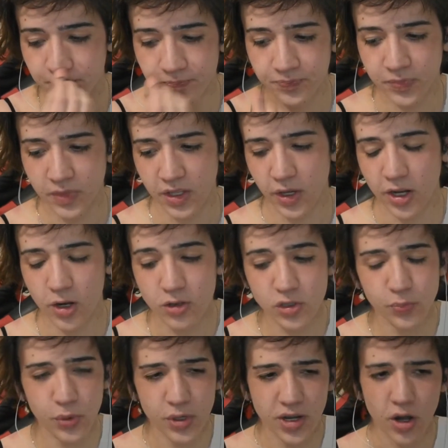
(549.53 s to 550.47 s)
You can also
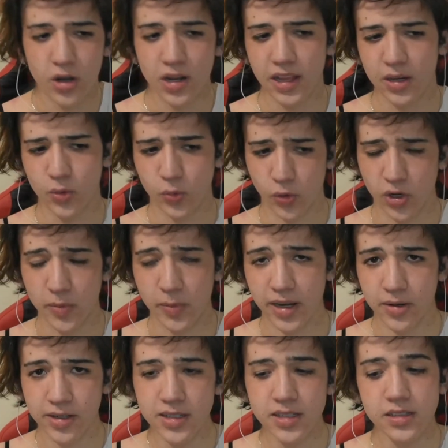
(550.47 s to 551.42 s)
put it on like warm
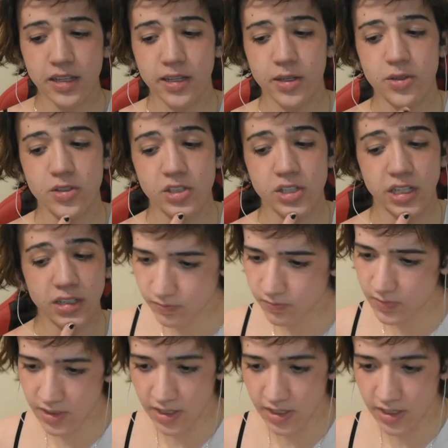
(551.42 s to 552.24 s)
areas, like your chin.